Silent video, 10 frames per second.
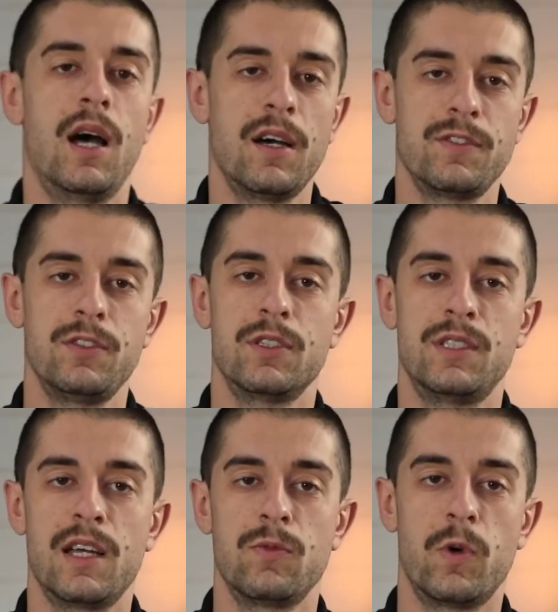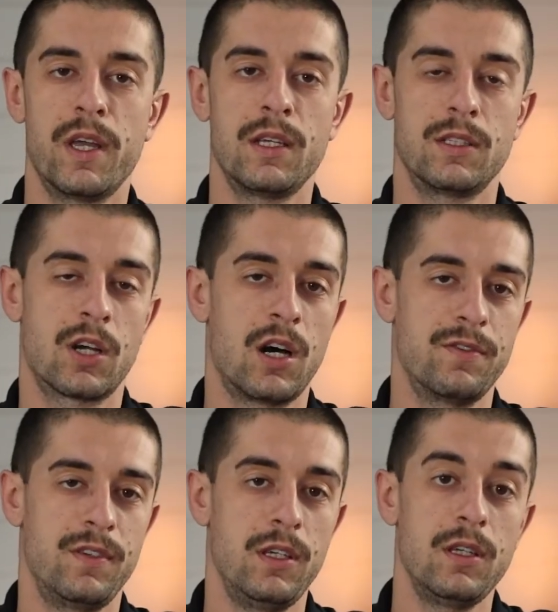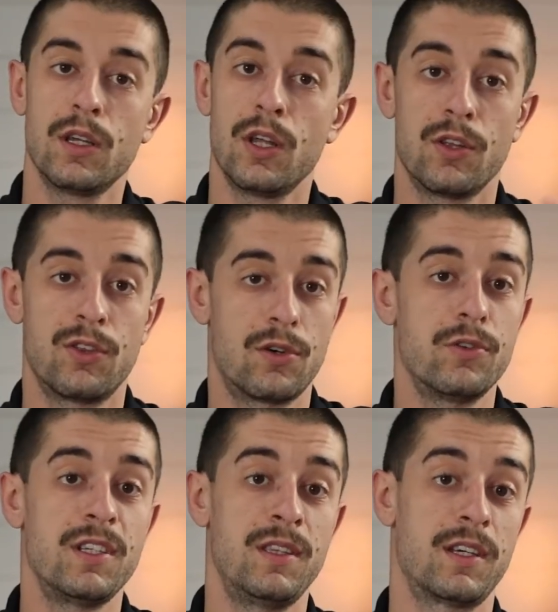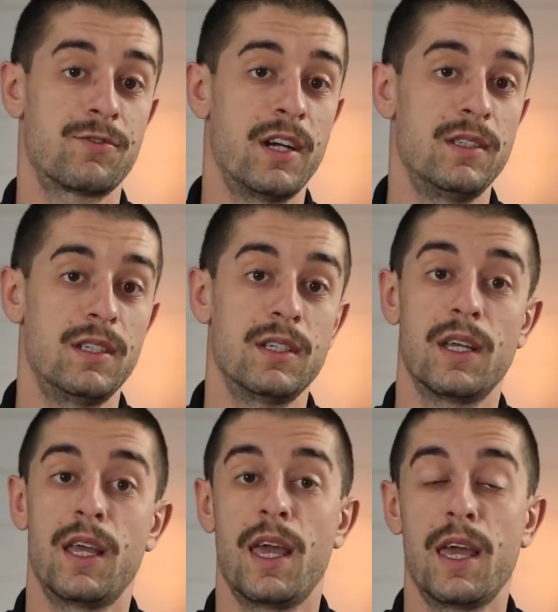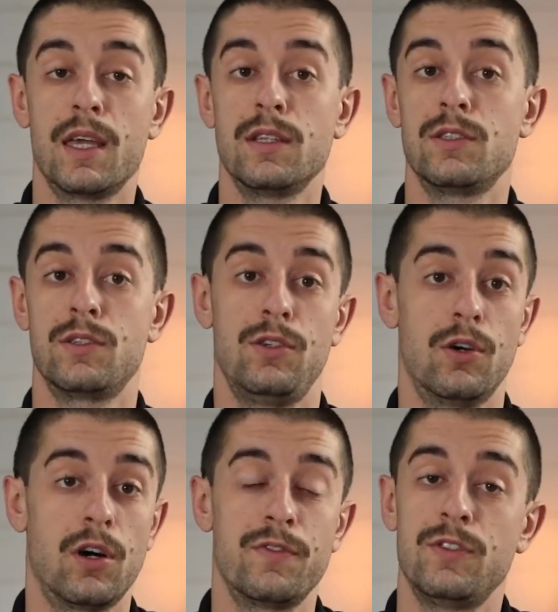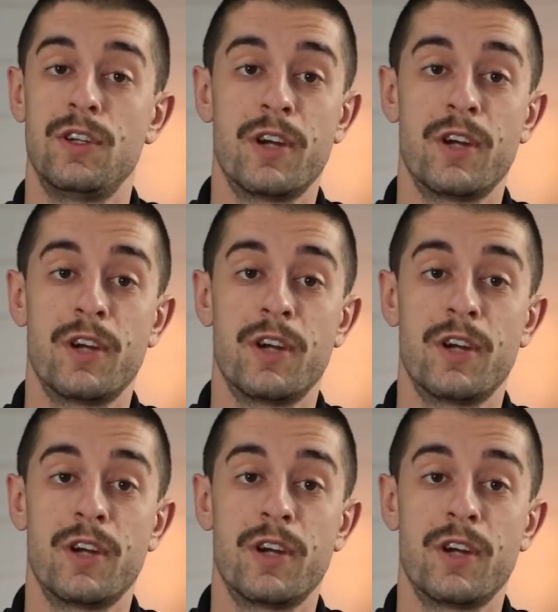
After you're done weighing the coffee, throw it in the grinder and you're off to the